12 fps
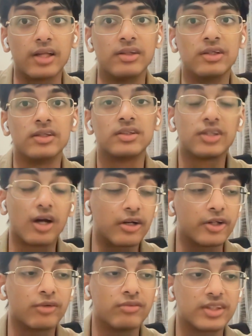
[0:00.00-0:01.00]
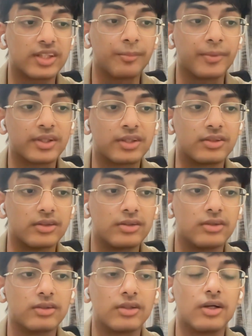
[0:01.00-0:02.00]
at the starting of the
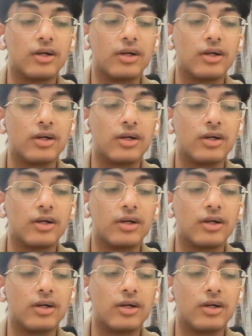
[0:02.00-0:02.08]
semester,